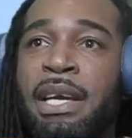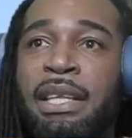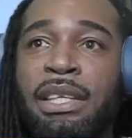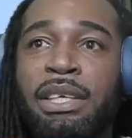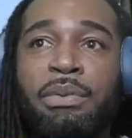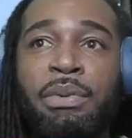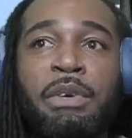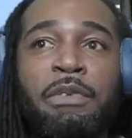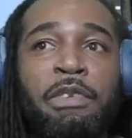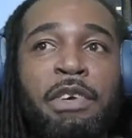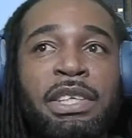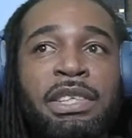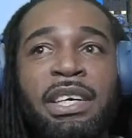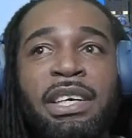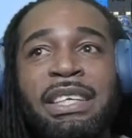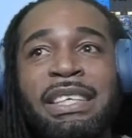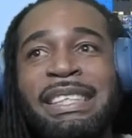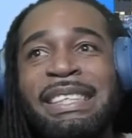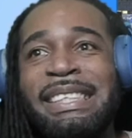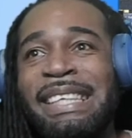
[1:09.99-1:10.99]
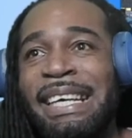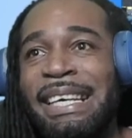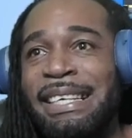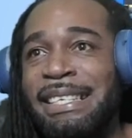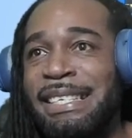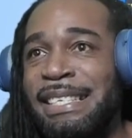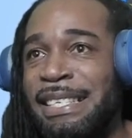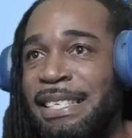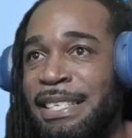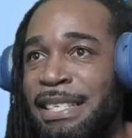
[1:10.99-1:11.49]
"Did we fix the
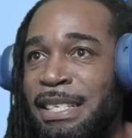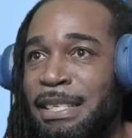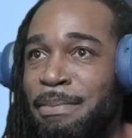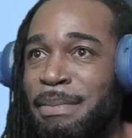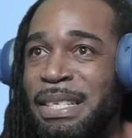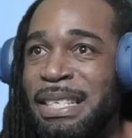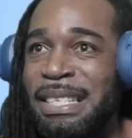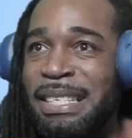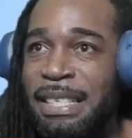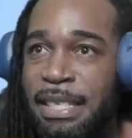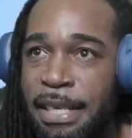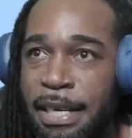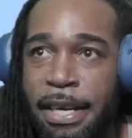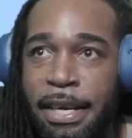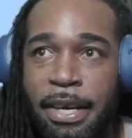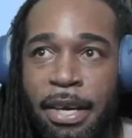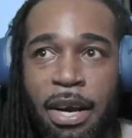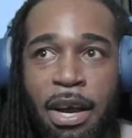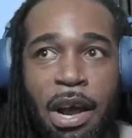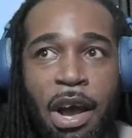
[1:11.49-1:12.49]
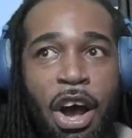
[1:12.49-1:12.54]
contest system this year?